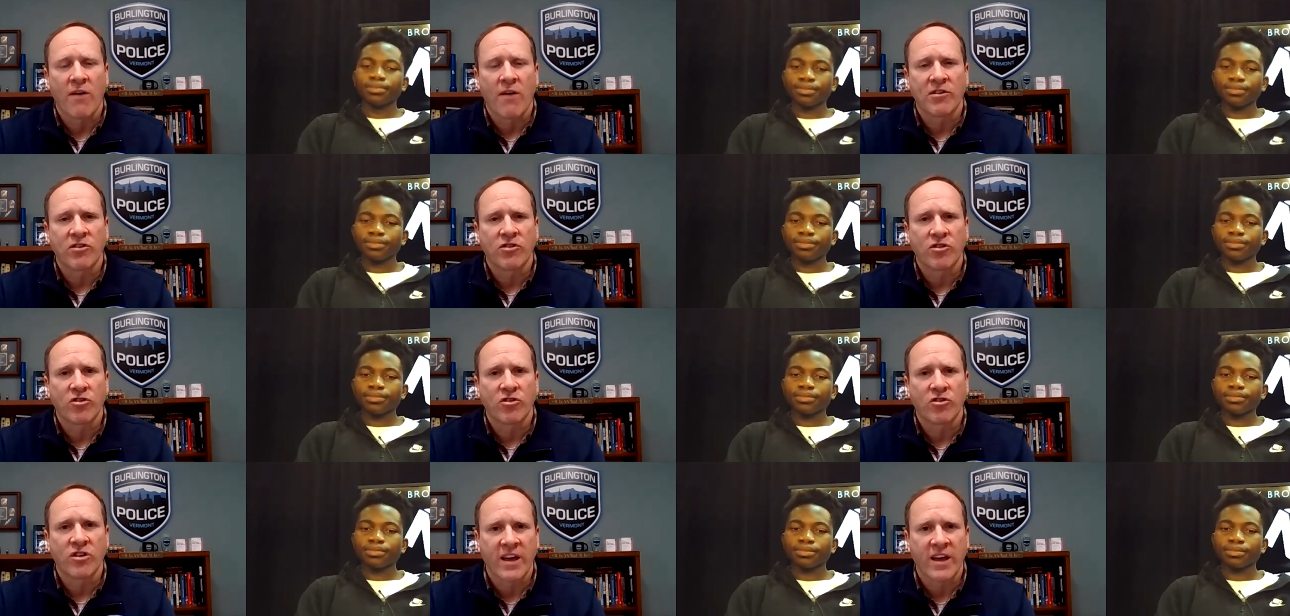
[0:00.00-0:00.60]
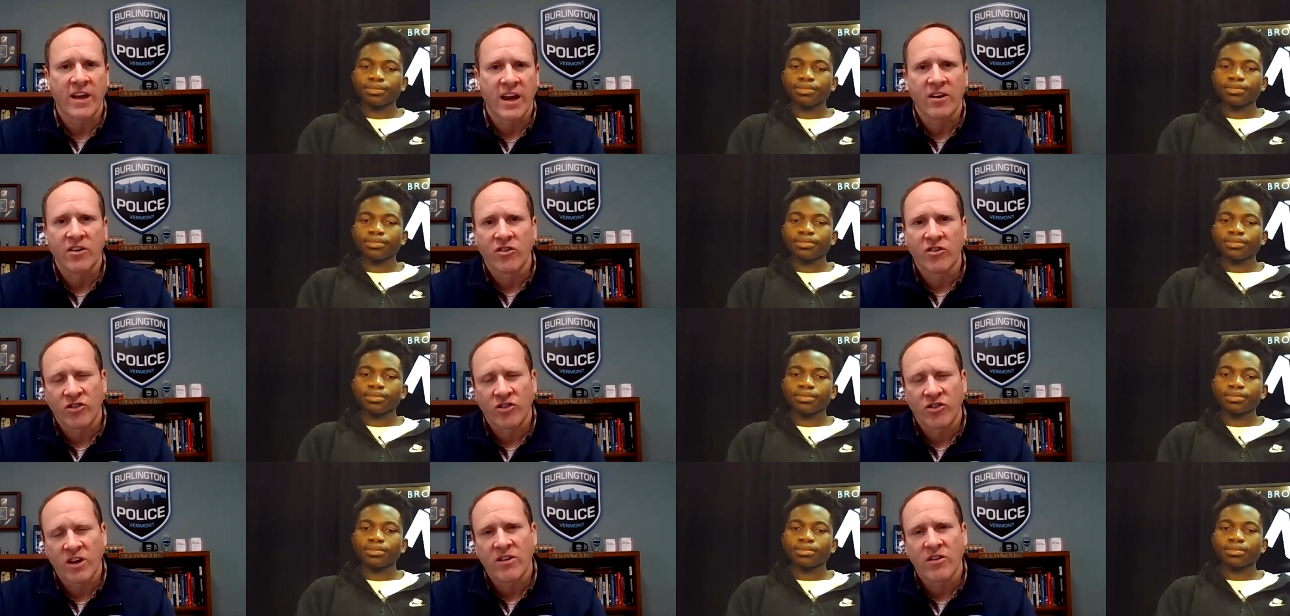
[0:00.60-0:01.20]
Speaker 1: with officers and getting
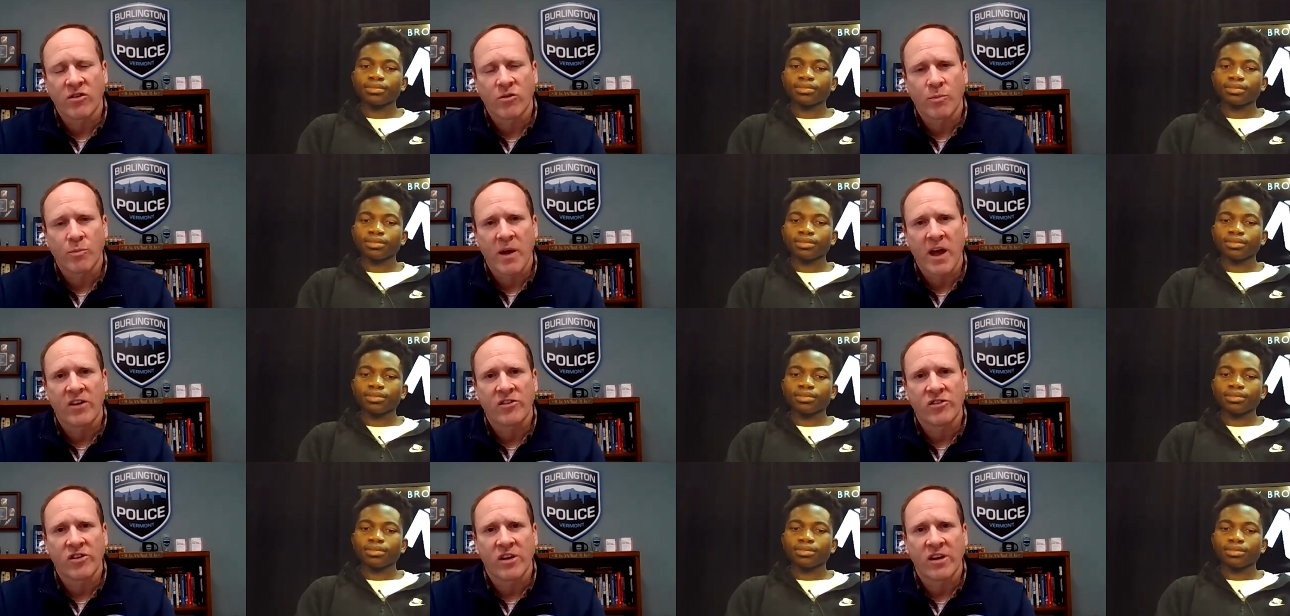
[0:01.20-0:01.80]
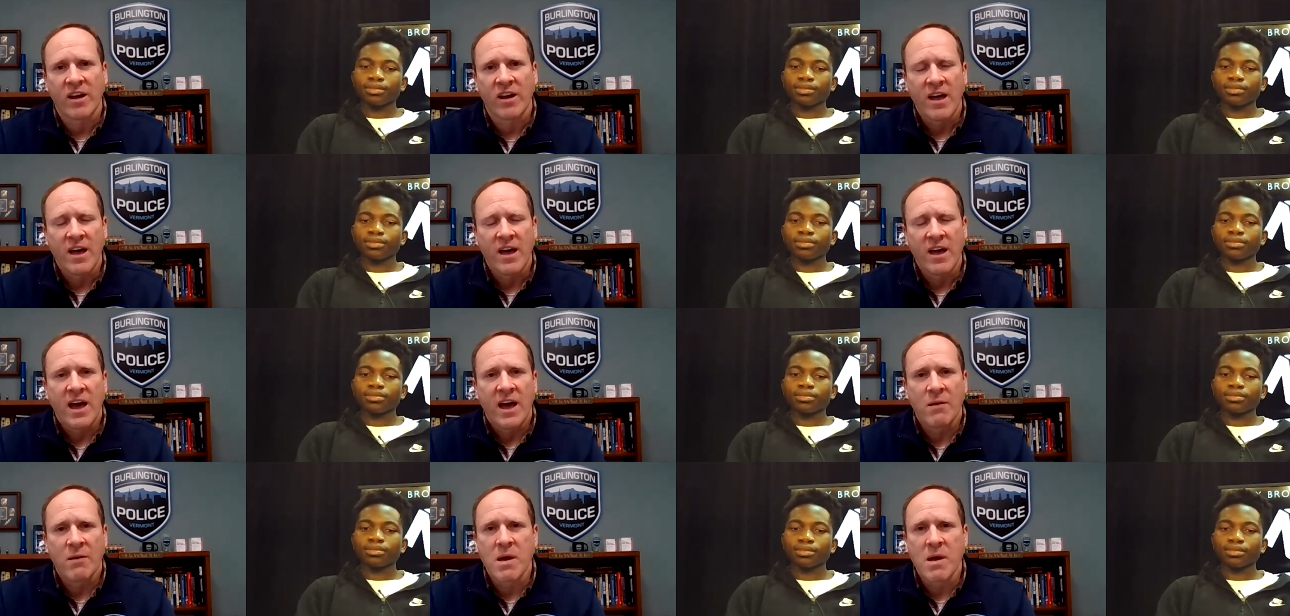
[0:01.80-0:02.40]
to see the space and.
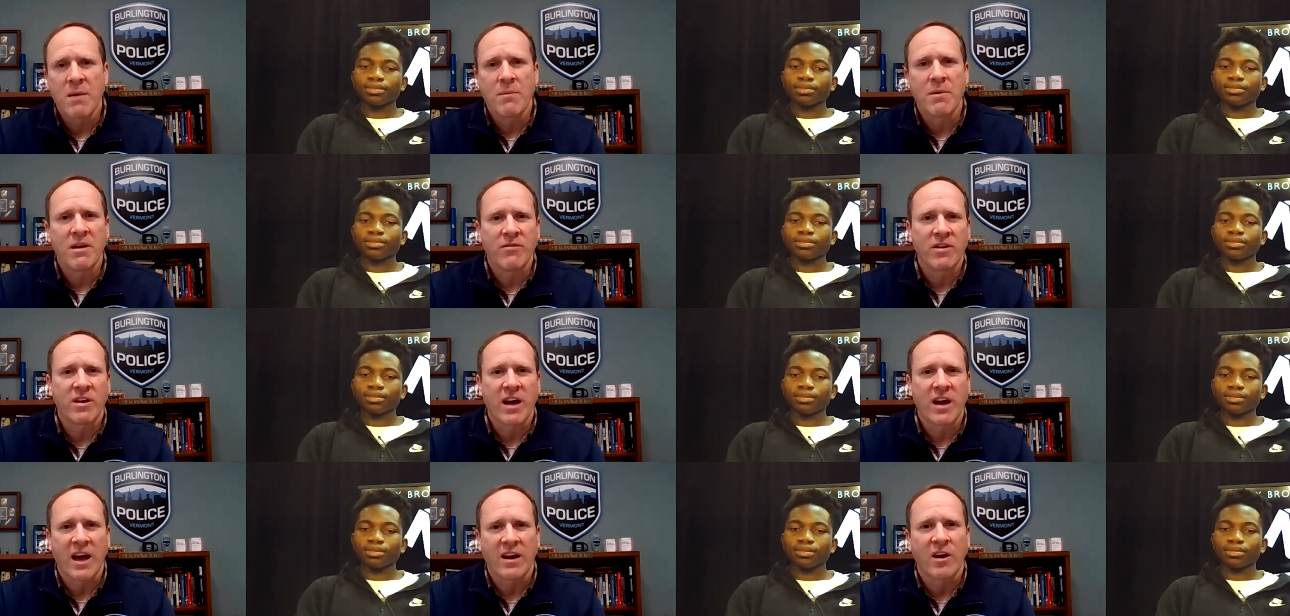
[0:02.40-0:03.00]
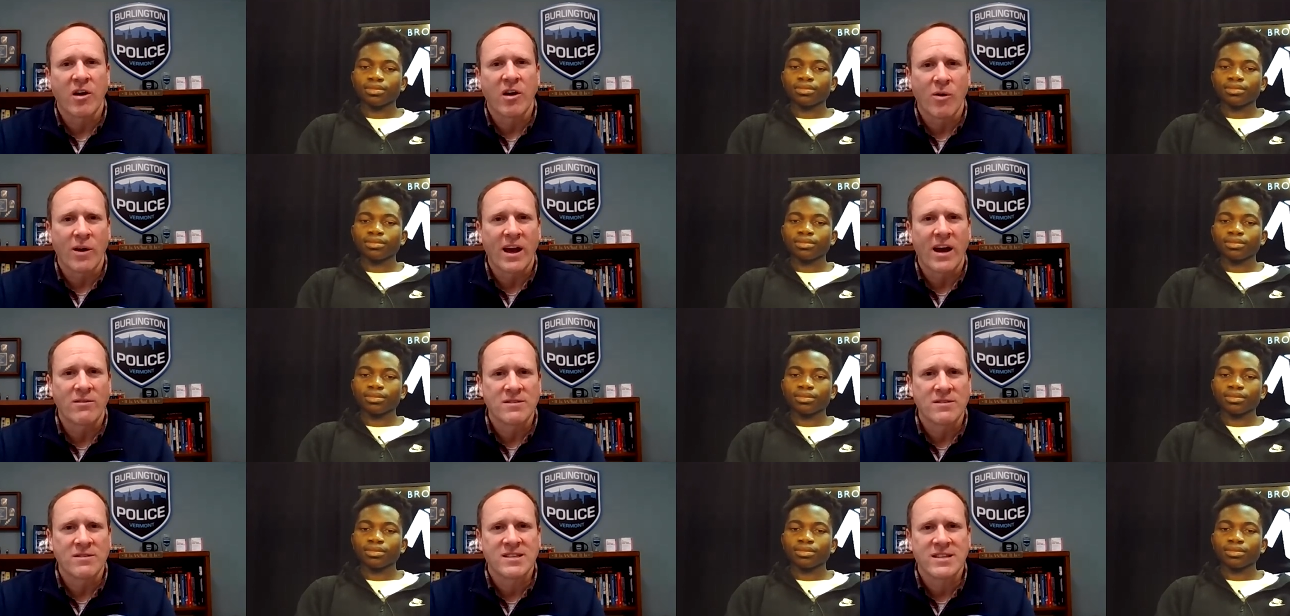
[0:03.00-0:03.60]
And maybe even kind of going
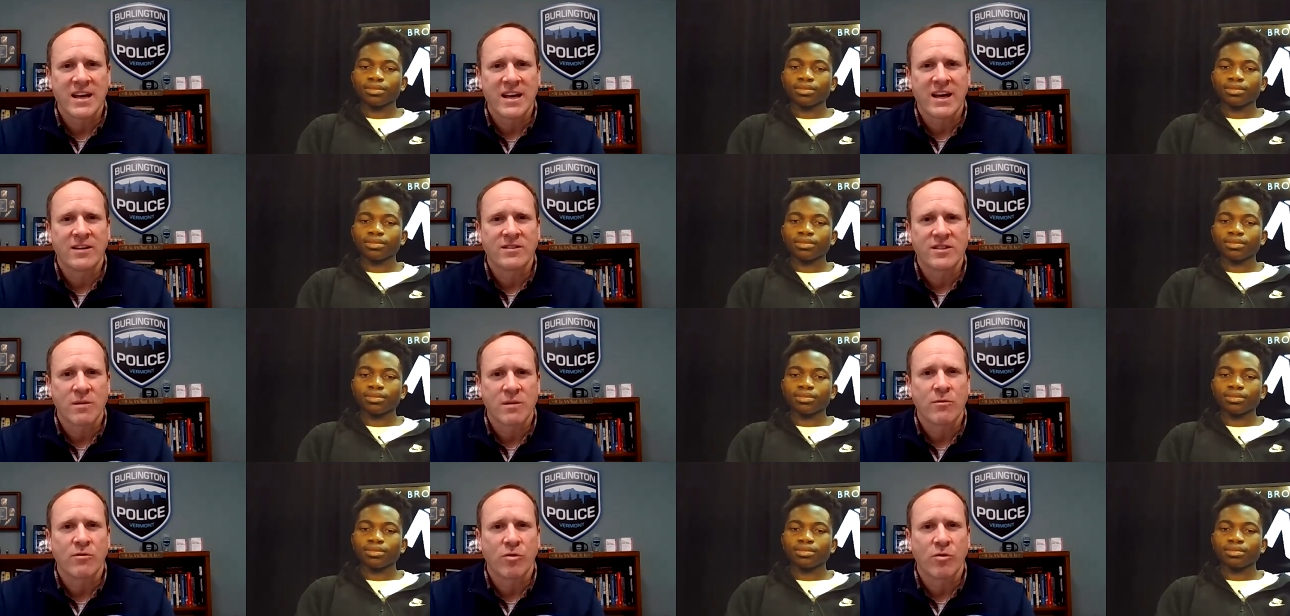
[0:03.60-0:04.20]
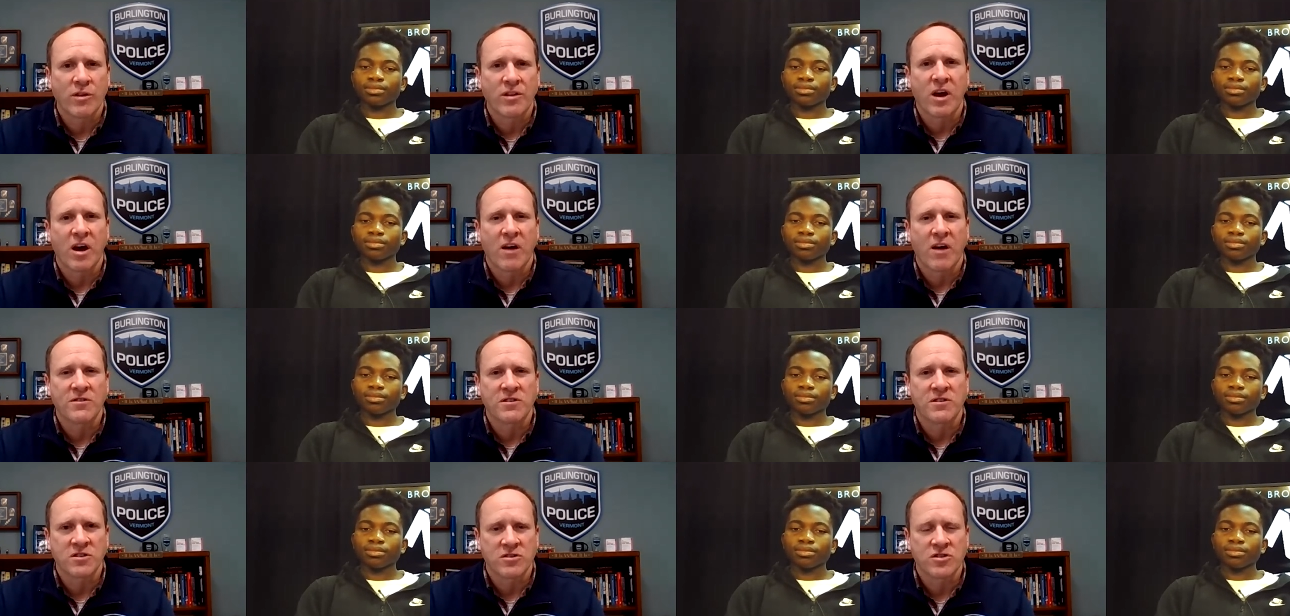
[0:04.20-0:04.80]
out and seeing some of what the
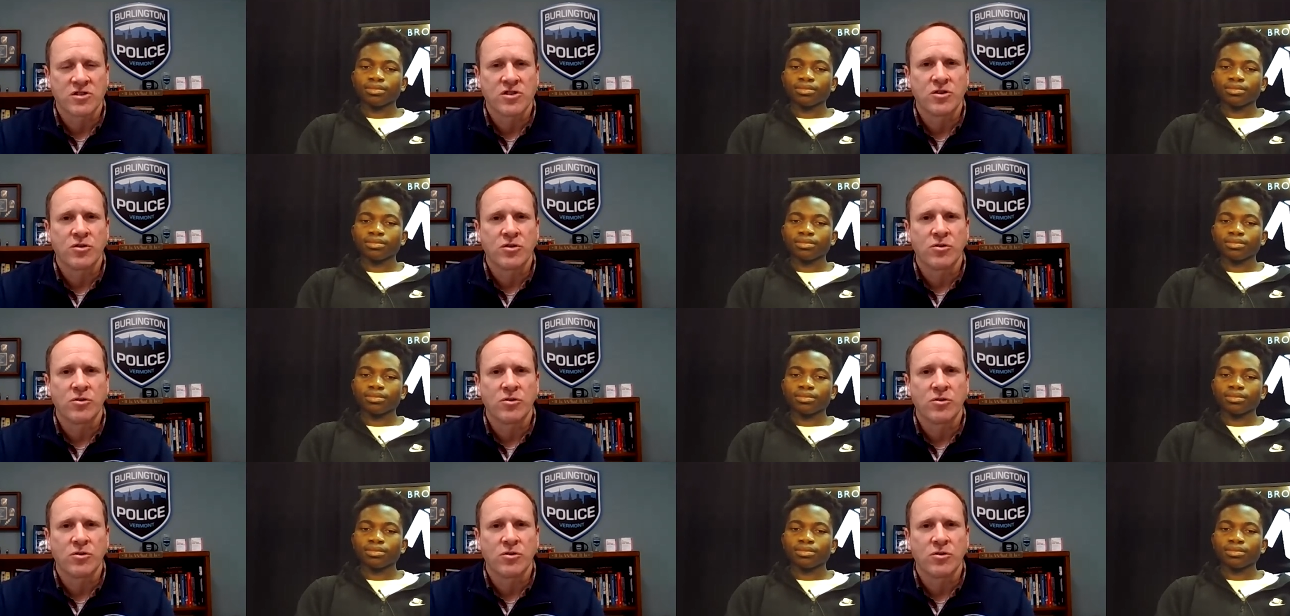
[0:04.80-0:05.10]
officers